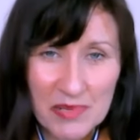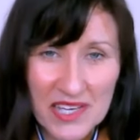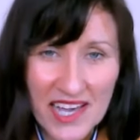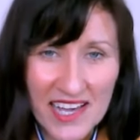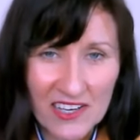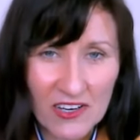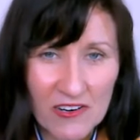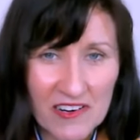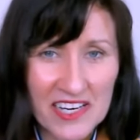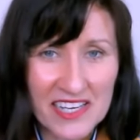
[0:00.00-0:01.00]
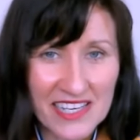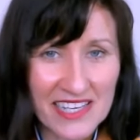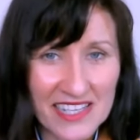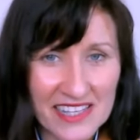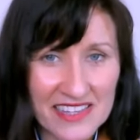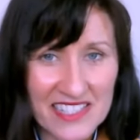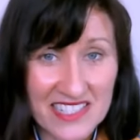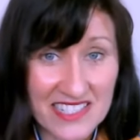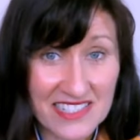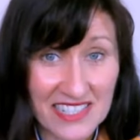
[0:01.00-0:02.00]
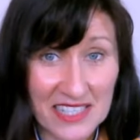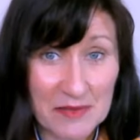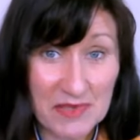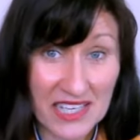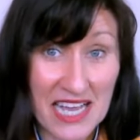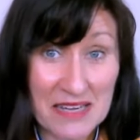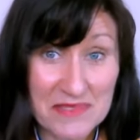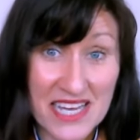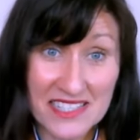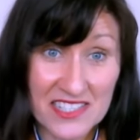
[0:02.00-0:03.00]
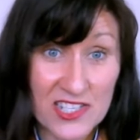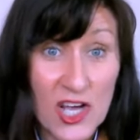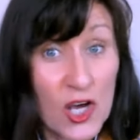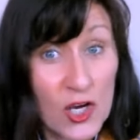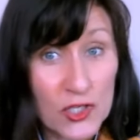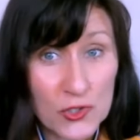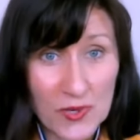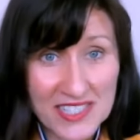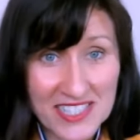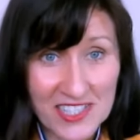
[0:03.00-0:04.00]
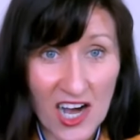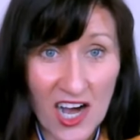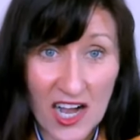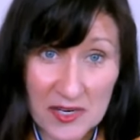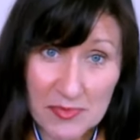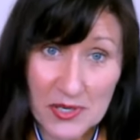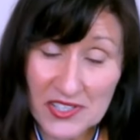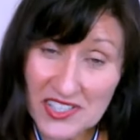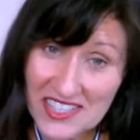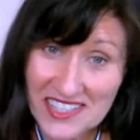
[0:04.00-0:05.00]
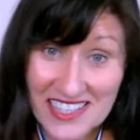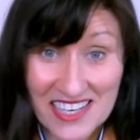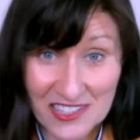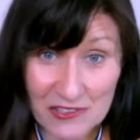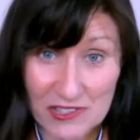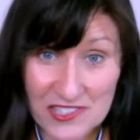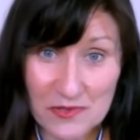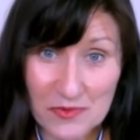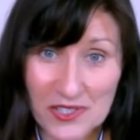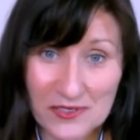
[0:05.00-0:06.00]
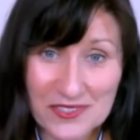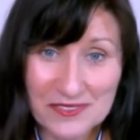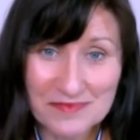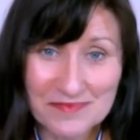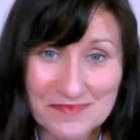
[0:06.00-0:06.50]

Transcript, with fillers: Pierre Kory in this clip claims that it's 29 per year across the world.